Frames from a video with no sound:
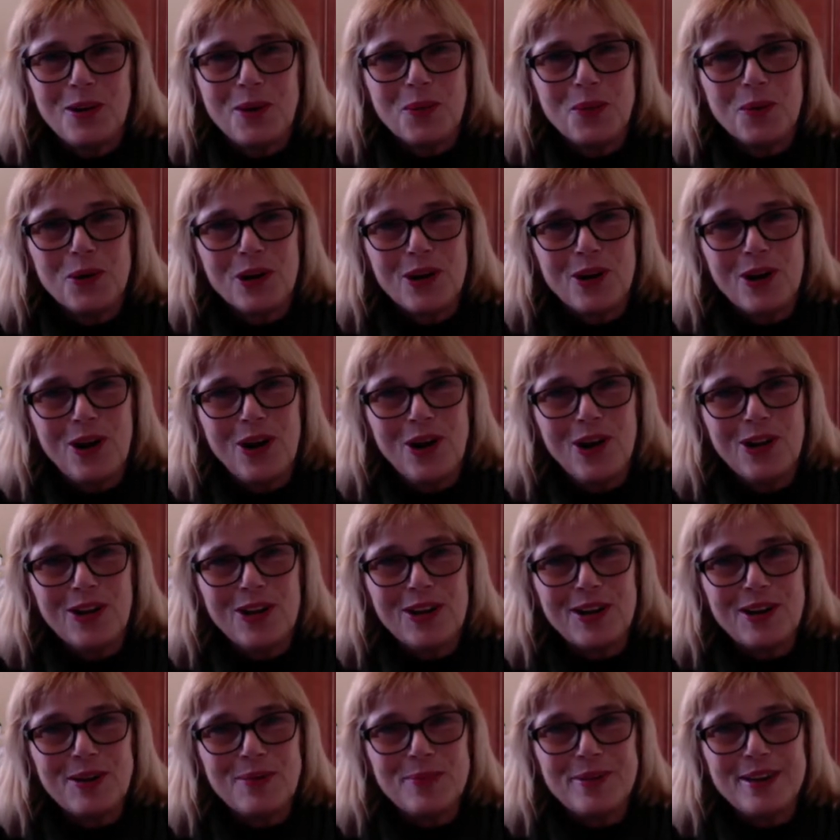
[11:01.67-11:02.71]
a
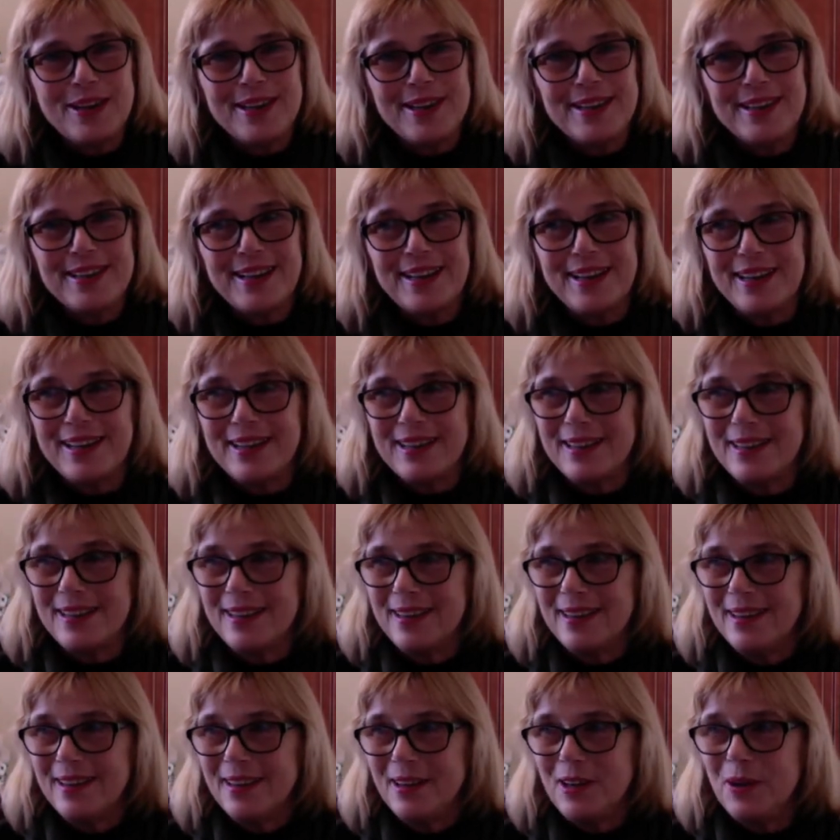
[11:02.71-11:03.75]
workaholic, but
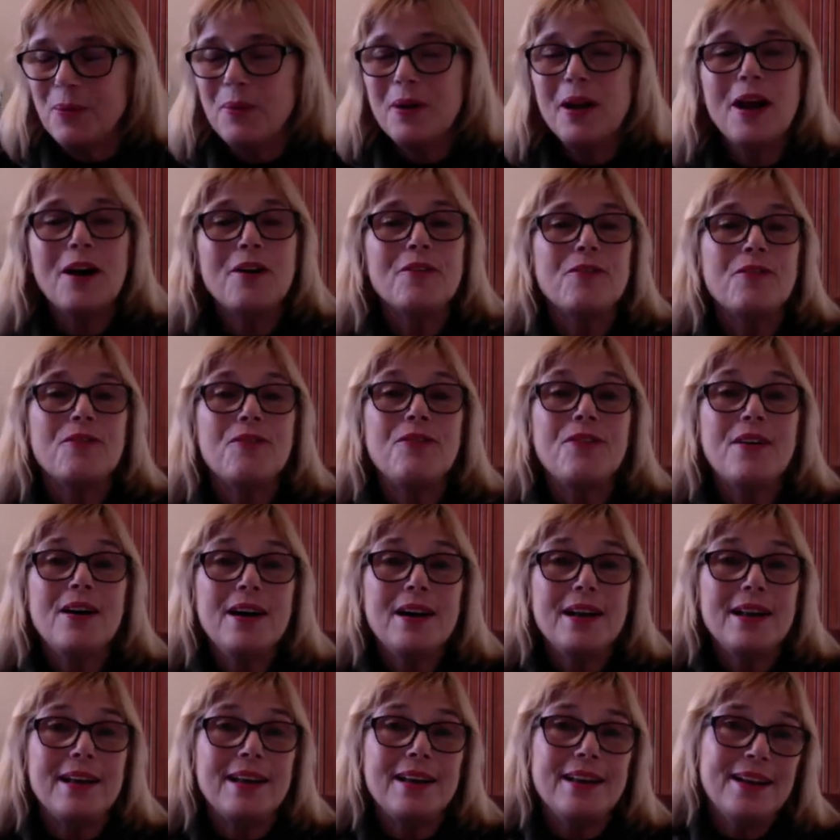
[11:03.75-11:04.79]
you would have
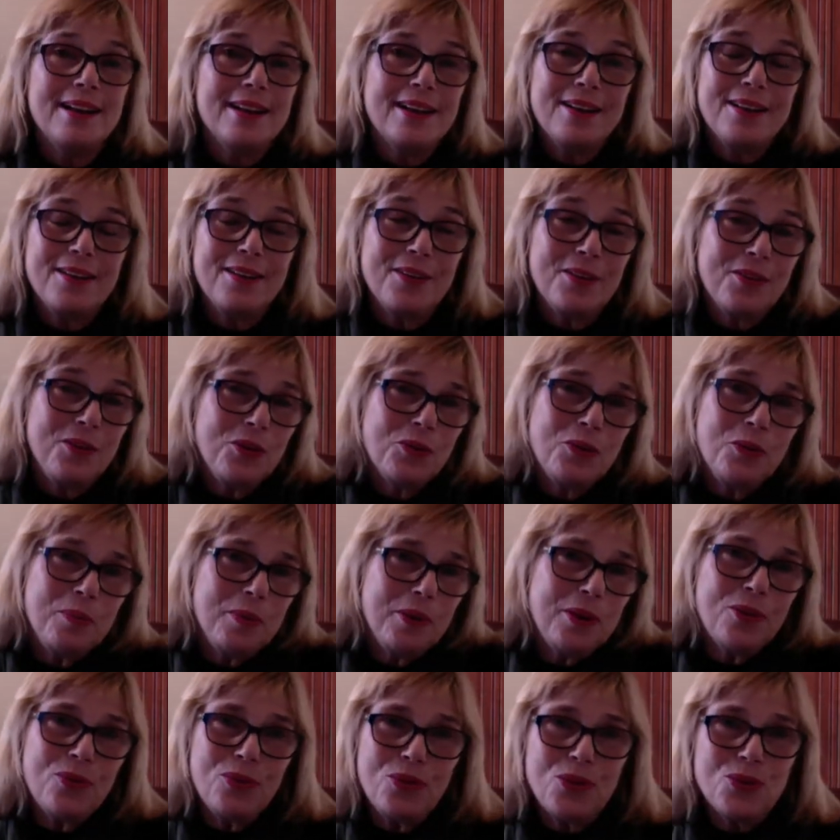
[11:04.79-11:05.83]
fun. You would
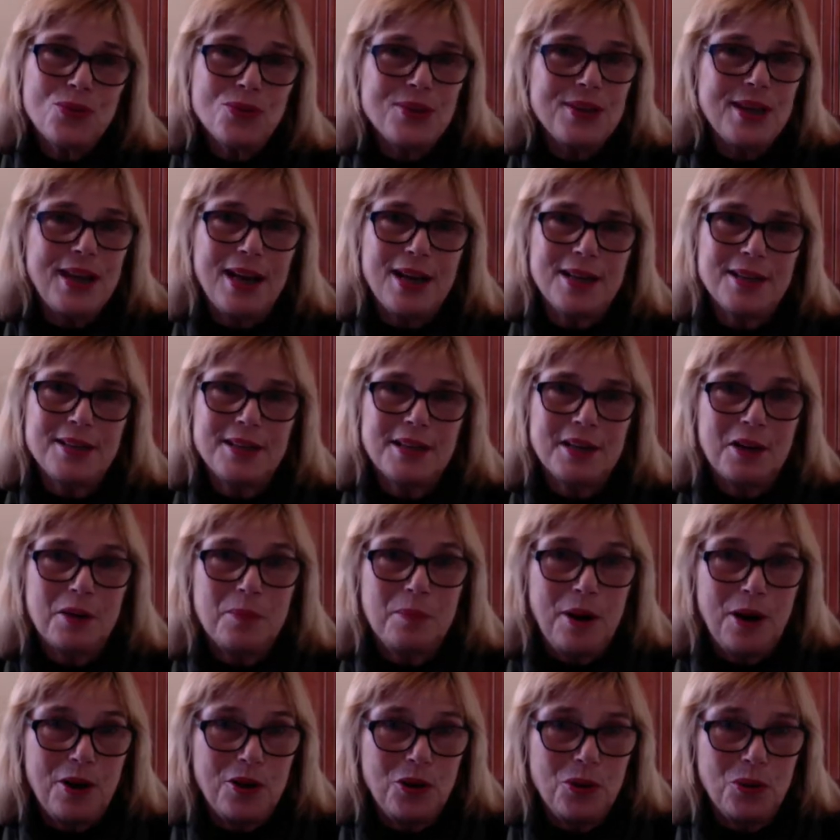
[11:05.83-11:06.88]
be enthusiastic
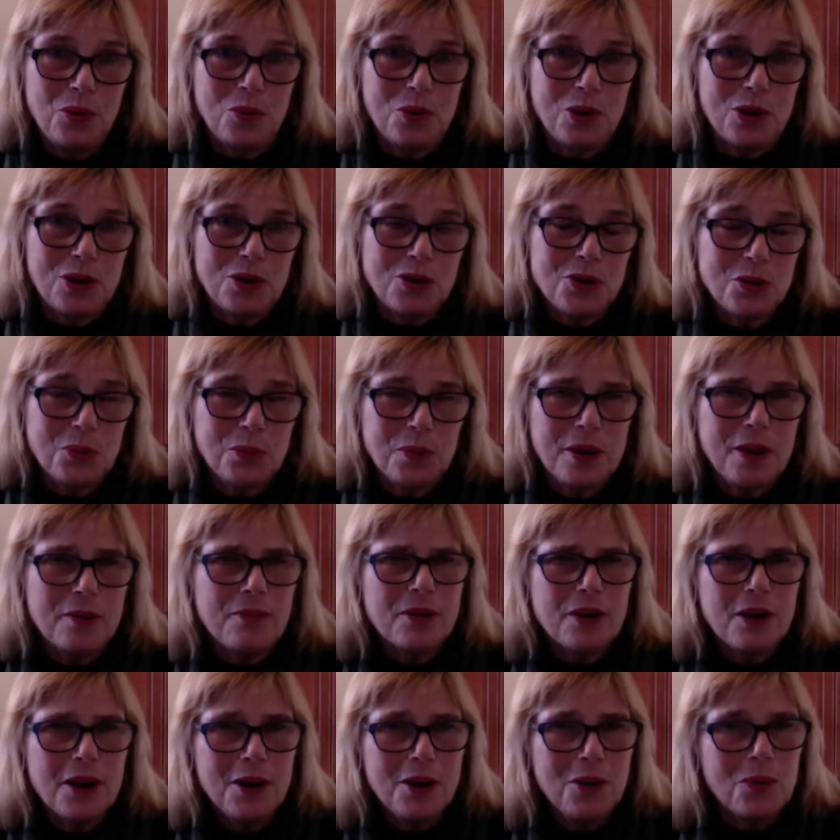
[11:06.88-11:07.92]
about your work. So
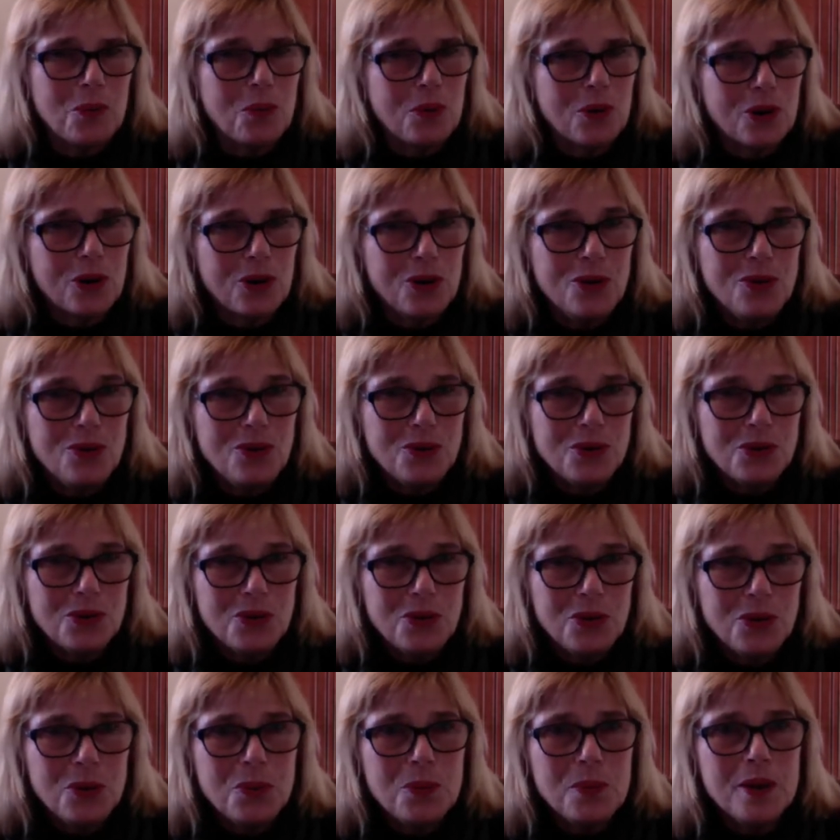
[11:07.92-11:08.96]
whatever kind of work you do,
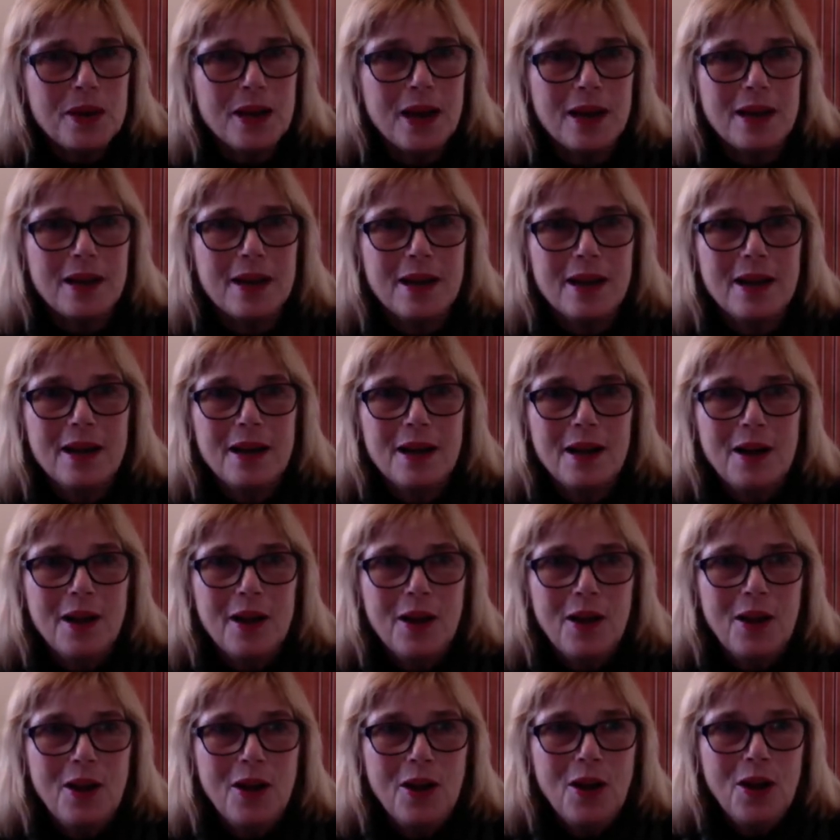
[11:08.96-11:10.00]
you would,
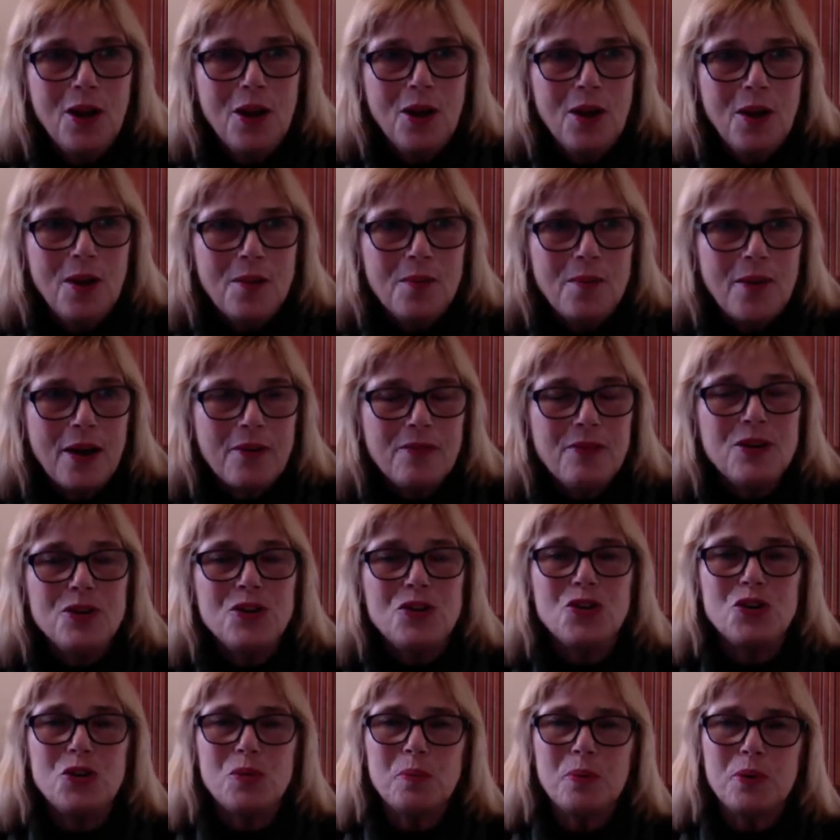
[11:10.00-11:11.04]
having
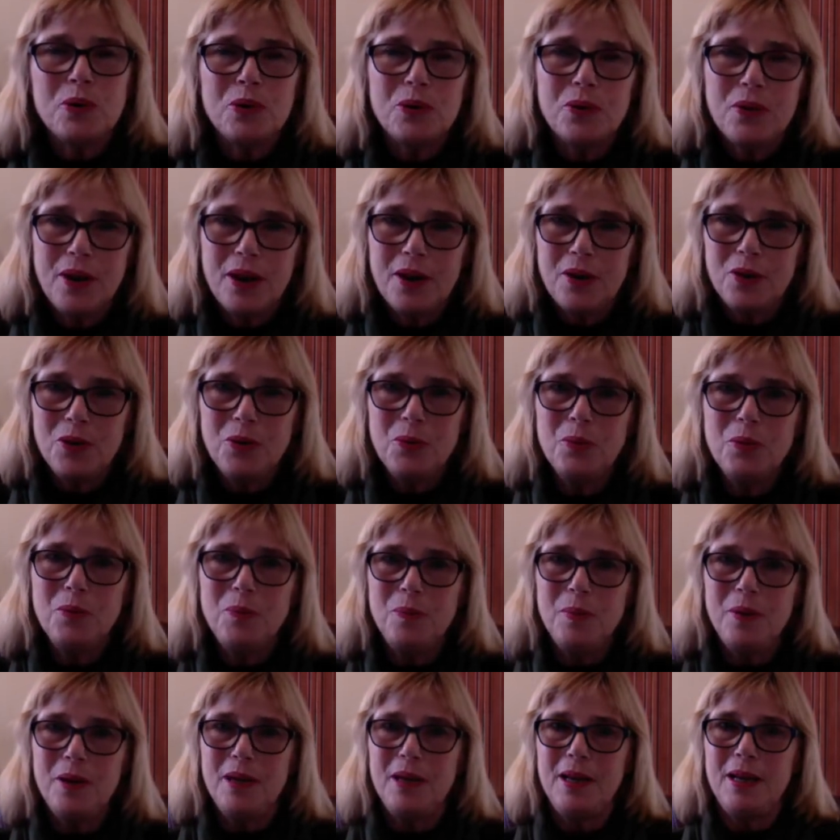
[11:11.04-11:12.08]
Jupiter there, you would
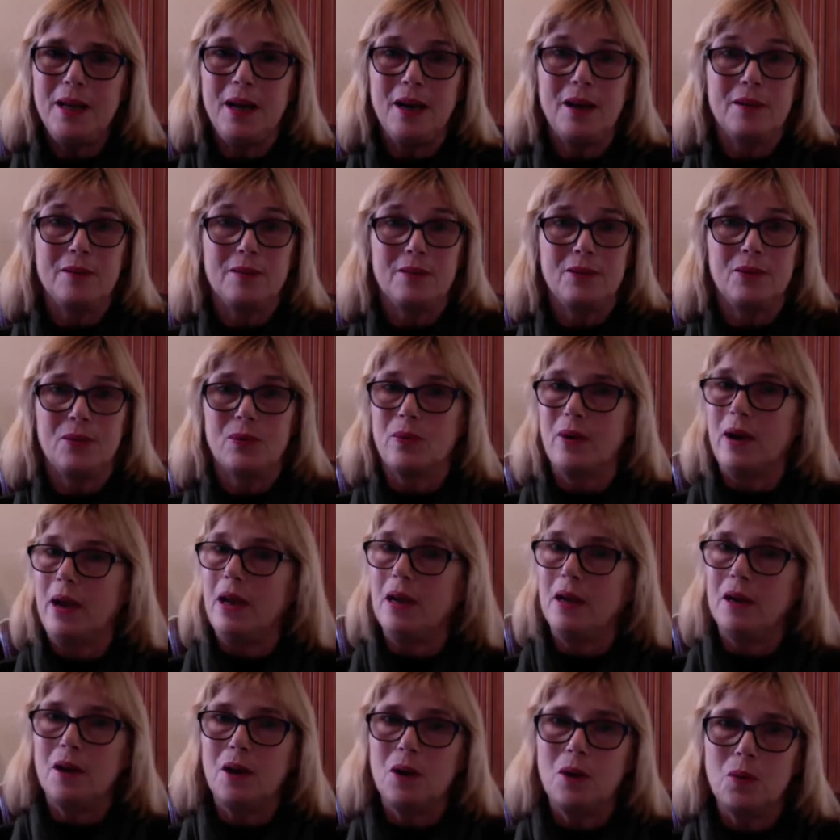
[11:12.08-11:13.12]
be a
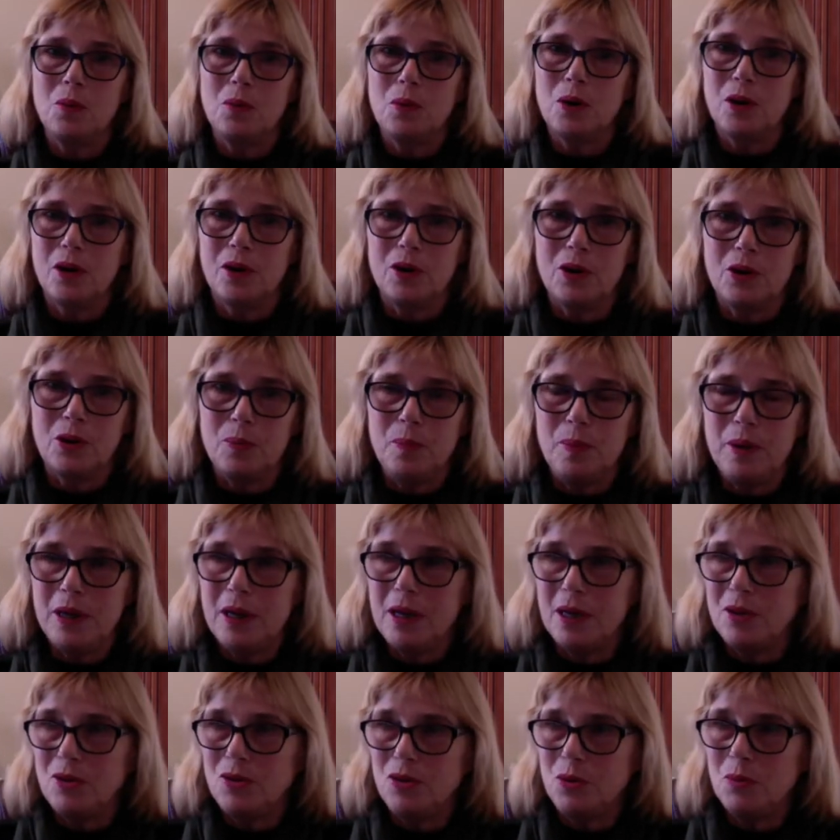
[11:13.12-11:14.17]
great coworker,
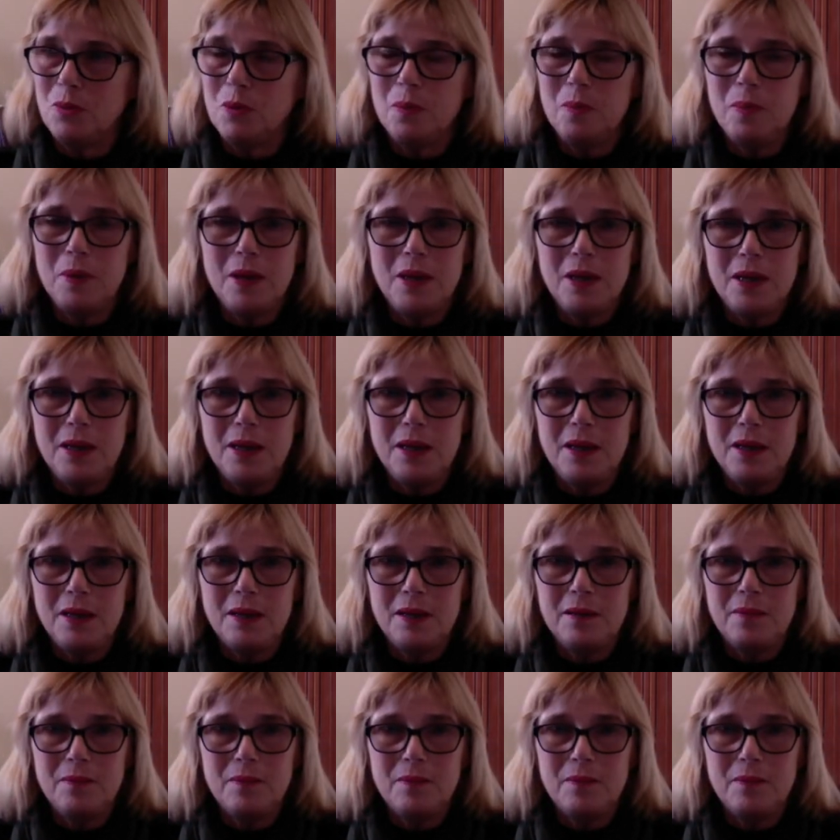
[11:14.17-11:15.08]
because you would be